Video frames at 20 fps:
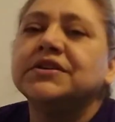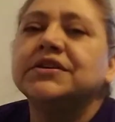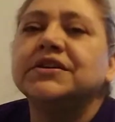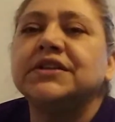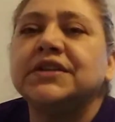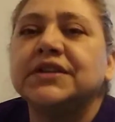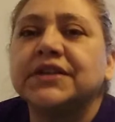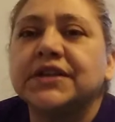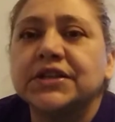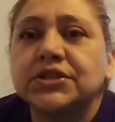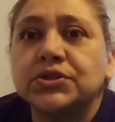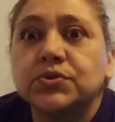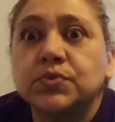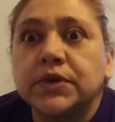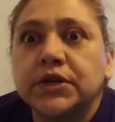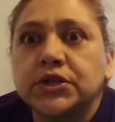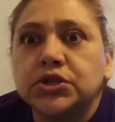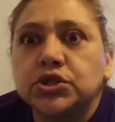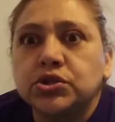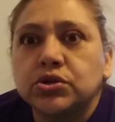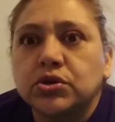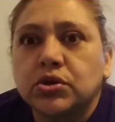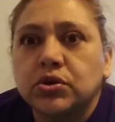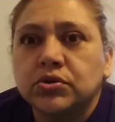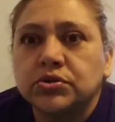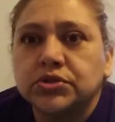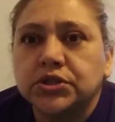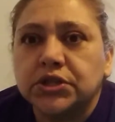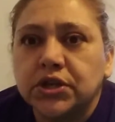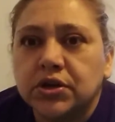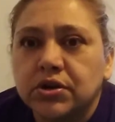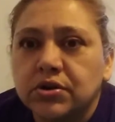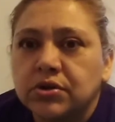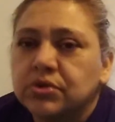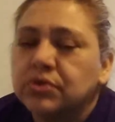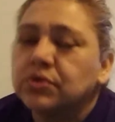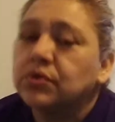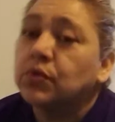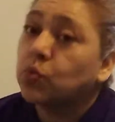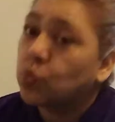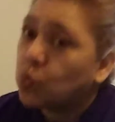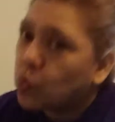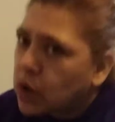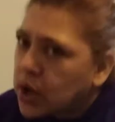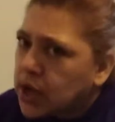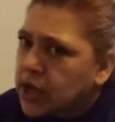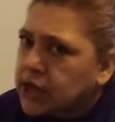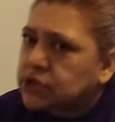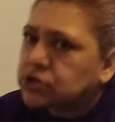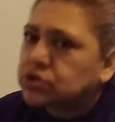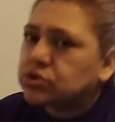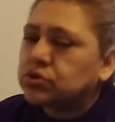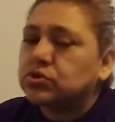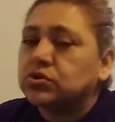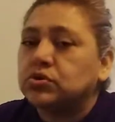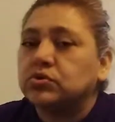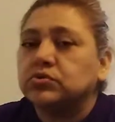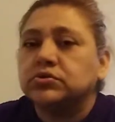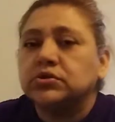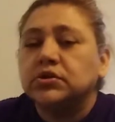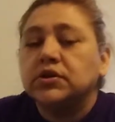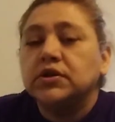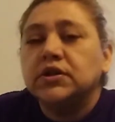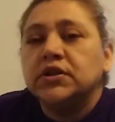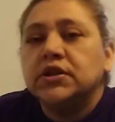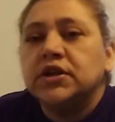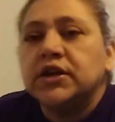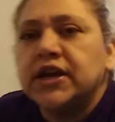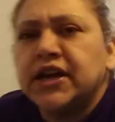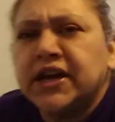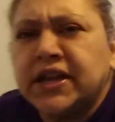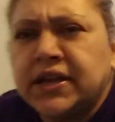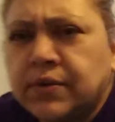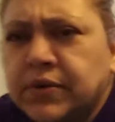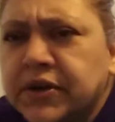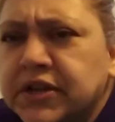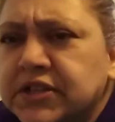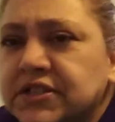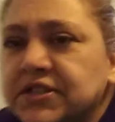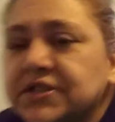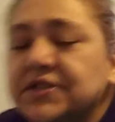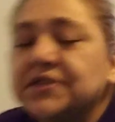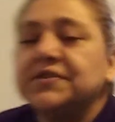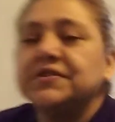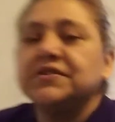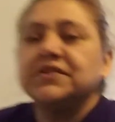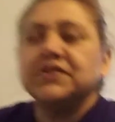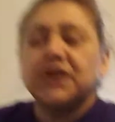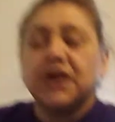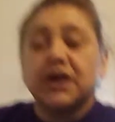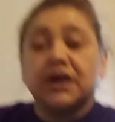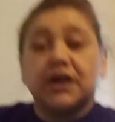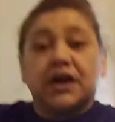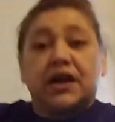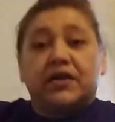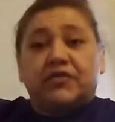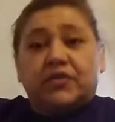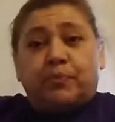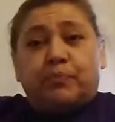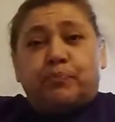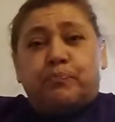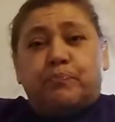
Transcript: and it gets way too cold here way too cold. Anyways, I have a